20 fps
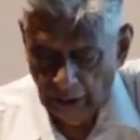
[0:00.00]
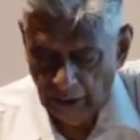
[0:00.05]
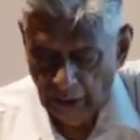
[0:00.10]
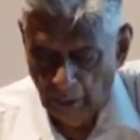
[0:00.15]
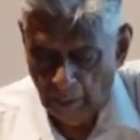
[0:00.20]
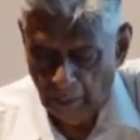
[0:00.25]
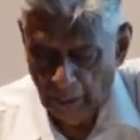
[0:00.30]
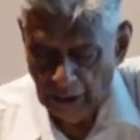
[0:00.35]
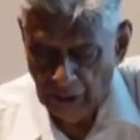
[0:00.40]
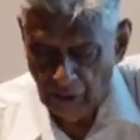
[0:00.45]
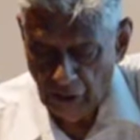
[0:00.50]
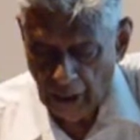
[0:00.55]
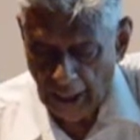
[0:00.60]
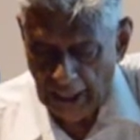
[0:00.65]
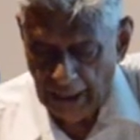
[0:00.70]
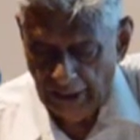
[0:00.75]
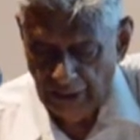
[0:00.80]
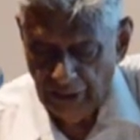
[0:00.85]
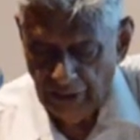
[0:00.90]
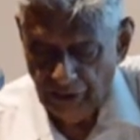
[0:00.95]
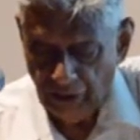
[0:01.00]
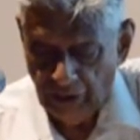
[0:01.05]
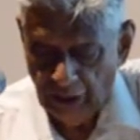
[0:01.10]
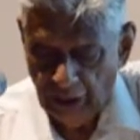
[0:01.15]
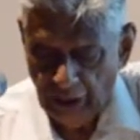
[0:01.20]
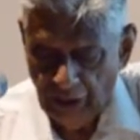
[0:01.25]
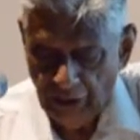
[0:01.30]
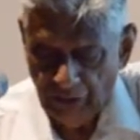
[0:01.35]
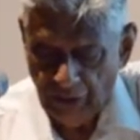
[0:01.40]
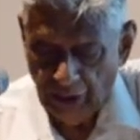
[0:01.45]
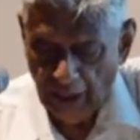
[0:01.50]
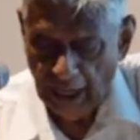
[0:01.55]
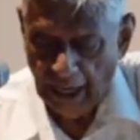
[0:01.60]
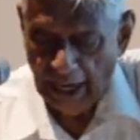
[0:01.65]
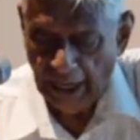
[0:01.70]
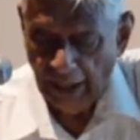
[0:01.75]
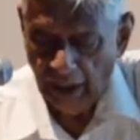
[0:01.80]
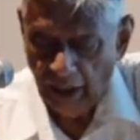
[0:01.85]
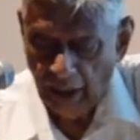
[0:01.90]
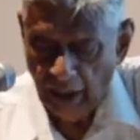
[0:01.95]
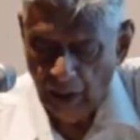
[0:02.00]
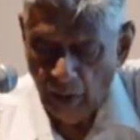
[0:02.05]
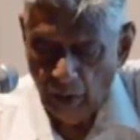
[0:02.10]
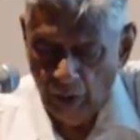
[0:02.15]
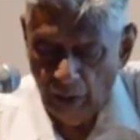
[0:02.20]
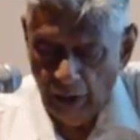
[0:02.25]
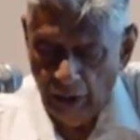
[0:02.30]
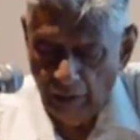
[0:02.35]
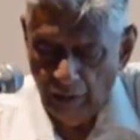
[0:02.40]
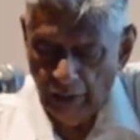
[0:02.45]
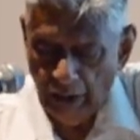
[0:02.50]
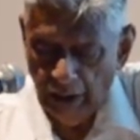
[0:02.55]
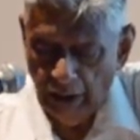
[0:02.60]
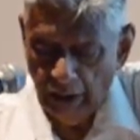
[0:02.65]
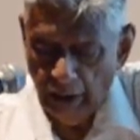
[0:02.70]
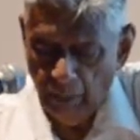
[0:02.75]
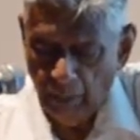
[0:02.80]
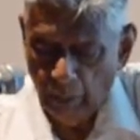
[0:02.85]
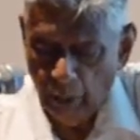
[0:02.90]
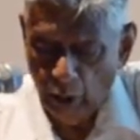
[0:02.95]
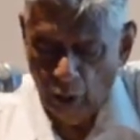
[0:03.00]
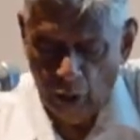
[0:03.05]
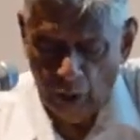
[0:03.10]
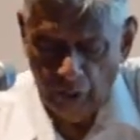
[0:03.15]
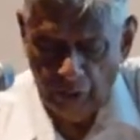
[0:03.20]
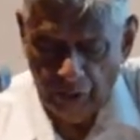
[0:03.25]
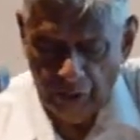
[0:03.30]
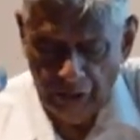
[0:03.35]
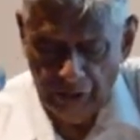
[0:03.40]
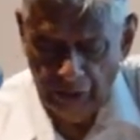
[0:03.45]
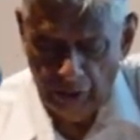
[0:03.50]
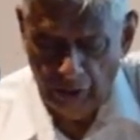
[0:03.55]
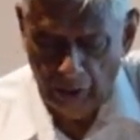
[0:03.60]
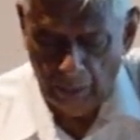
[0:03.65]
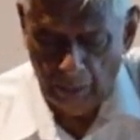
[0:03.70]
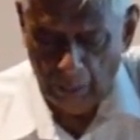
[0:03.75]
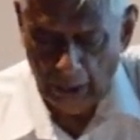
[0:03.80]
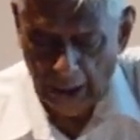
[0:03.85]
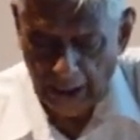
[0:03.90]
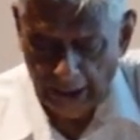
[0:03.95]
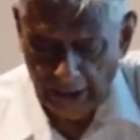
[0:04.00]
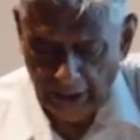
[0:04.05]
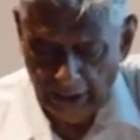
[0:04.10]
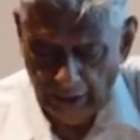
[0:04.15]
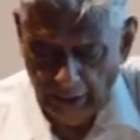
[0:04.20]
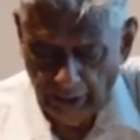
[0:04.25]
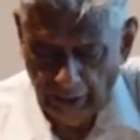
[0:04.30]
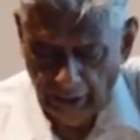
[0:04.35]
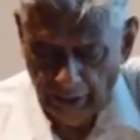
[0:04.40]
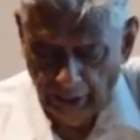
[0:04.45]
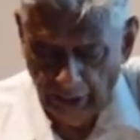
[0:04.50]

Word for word: The Panchayat instead is anchored only within a broad regional plan,